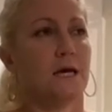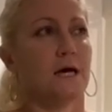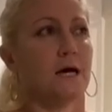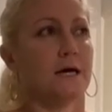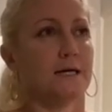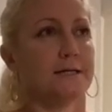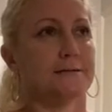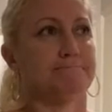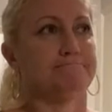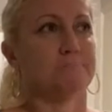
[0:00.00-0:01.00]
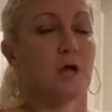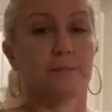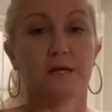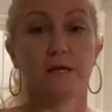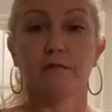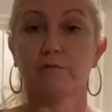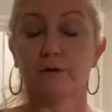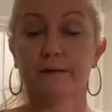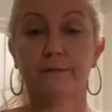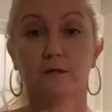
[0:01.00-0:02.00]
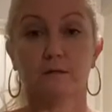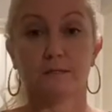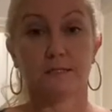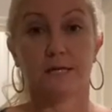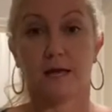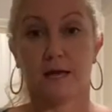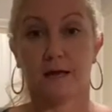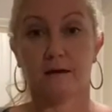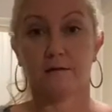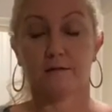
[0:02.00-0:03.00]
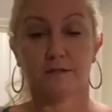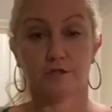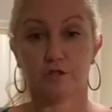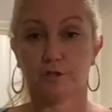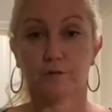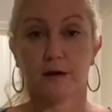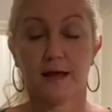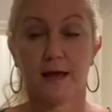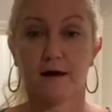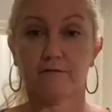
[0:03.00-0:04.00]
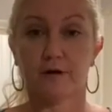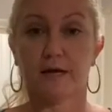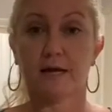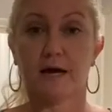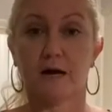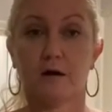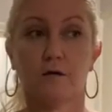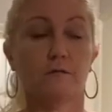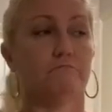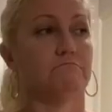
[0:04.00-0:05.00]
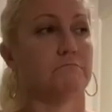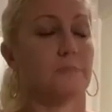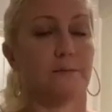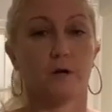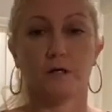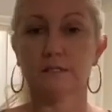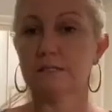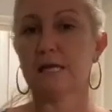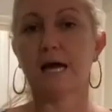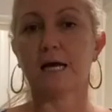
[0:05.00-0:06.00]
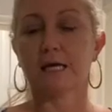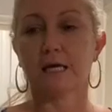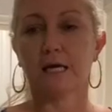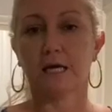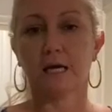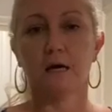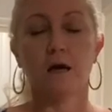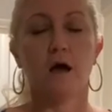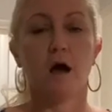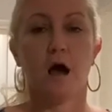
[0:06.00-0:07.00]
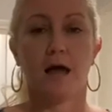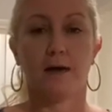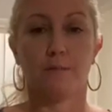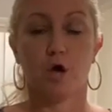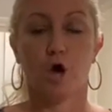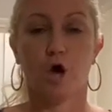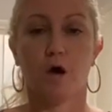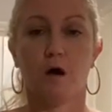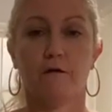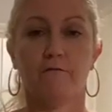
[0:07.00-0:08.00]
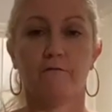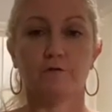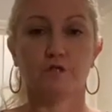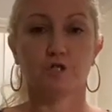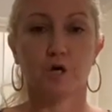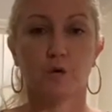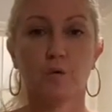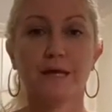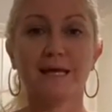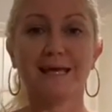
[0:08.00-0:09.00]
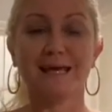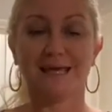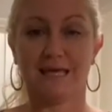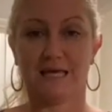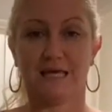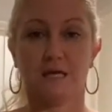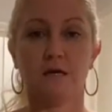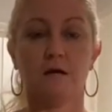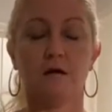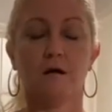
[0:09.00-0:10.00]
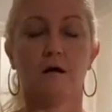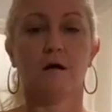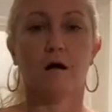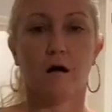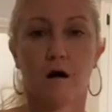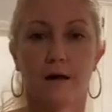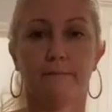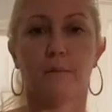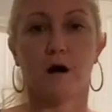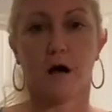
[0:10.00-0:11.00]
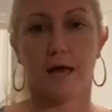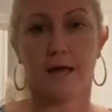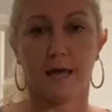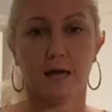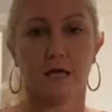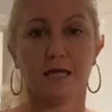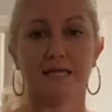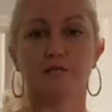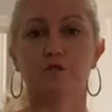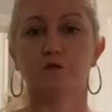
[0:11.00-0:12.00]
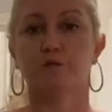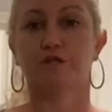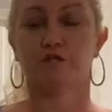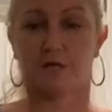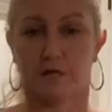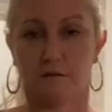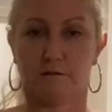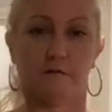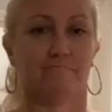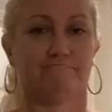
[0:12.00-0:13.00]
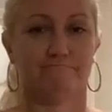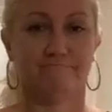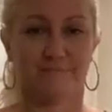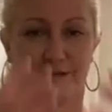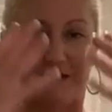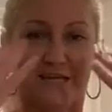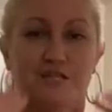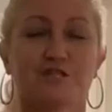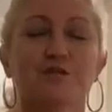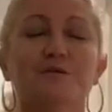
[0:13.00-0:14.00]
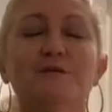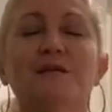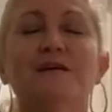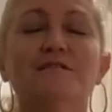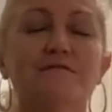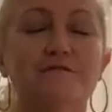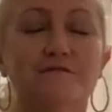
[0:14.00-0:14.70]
I'm eating 3 meals a day is usually what I have right now. I'm not snacking. I am zoning in on my intuition, my intuitive